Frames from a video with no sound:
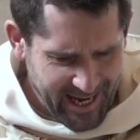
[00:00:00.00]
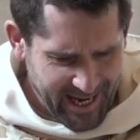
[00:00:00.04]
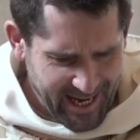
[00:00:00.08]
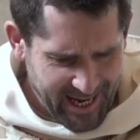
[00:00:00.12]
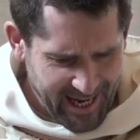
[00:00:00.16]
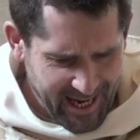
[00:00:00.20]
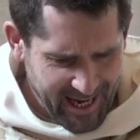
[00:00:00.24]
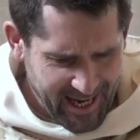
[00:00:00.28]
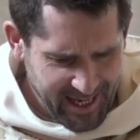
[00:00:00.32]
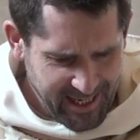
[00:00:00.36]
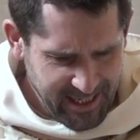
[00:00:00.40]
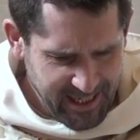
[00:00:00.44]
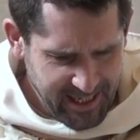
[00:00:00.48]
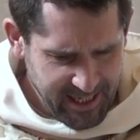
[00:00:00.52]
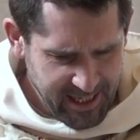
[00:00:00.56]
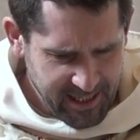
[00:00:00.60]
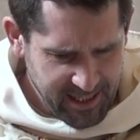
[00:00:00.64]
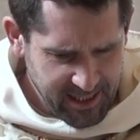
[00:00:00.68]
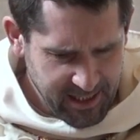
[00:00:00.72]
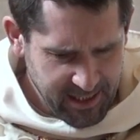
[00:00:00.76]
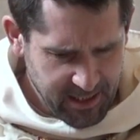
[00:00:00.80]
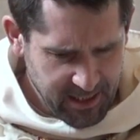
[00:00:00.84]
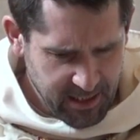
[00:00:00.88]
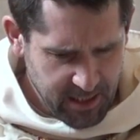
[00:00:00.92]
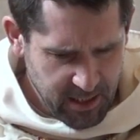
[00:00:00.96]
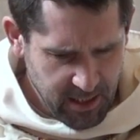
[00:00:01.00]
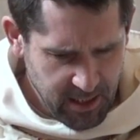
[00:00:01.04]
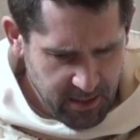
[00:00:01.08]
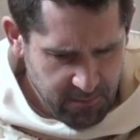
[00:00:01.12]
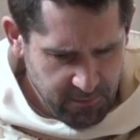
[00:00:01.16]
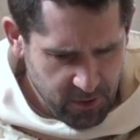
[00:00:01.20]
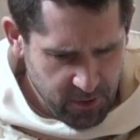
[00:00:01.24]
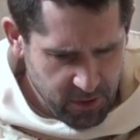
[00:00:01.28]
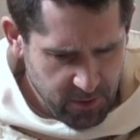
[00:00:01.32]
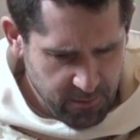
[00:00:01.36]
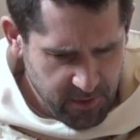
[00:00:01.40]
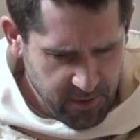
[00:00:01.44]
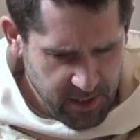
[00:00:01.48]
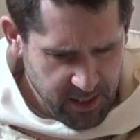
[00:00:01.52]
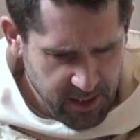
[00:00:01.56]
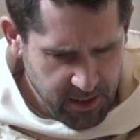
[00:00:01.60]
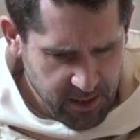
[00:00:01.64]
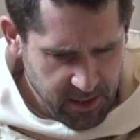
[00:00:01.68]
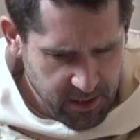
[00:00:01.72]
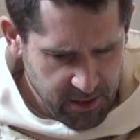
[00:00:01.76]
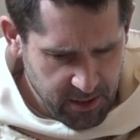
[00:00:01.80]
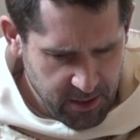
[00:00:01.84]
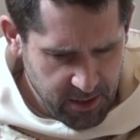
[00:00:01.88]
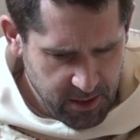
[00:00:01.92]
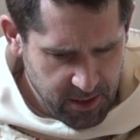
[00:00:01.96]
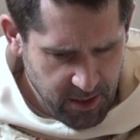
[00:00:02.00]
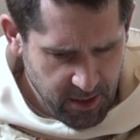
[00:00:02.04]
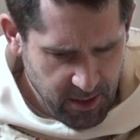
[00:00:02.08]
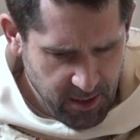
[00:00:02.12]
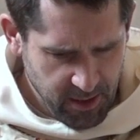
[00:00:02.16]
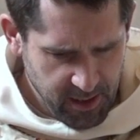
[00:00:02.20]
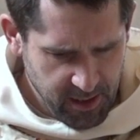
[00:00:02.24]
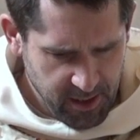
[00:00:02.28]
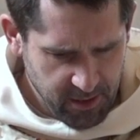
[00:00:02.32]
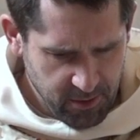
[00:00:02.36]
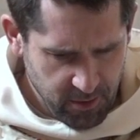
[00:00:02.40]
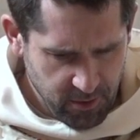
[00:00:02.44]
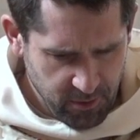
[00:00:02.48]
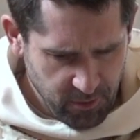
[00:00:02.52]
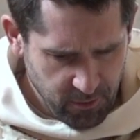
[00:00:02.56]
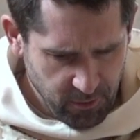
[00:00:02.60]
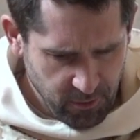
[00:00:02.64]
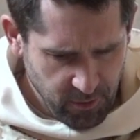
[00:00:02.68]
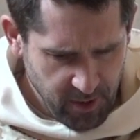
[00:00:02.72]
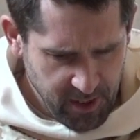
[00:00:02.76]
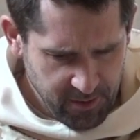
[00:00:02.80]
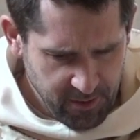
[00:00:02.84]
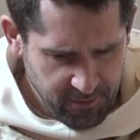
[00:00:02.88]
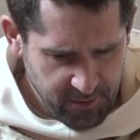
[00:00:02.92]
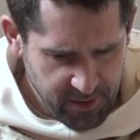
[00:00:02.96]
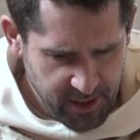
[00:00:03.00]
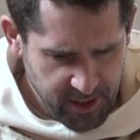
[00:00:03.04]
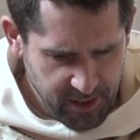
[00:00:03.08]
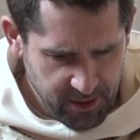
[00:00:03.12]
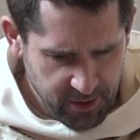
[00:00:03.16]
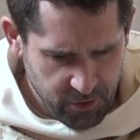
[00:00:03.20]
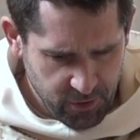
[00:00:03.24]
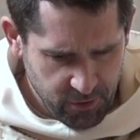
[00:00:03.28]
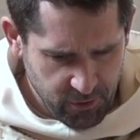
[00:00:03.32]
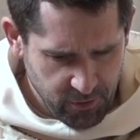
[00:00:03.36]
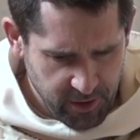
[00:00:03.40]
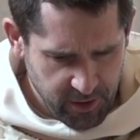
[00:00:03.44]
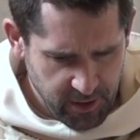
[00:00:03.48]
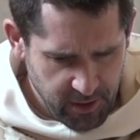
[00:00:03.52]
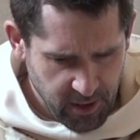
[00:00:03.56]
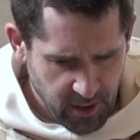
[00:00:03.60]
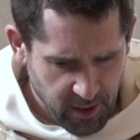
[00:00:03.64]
And yet it seems to me that today and throughout the history